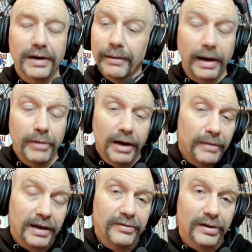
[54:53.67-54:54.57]
I'm not
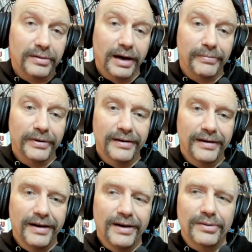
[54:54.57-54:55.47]
making this up.
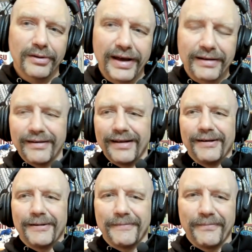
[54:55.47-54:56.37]
So
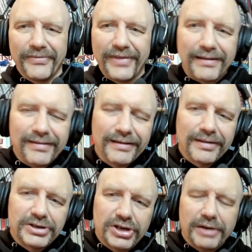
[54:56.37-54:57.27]
that's the
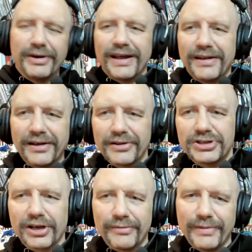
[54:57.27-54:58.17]
legitimate and
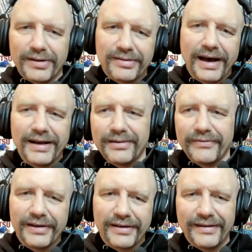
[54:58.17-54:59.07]
illegitimate sides of
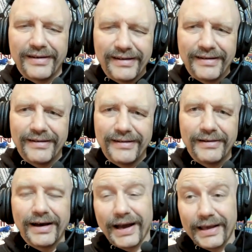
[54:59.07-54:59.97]
it
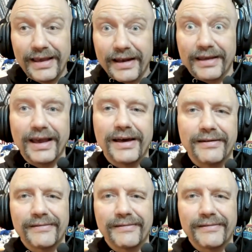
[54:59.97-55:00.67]
yet again.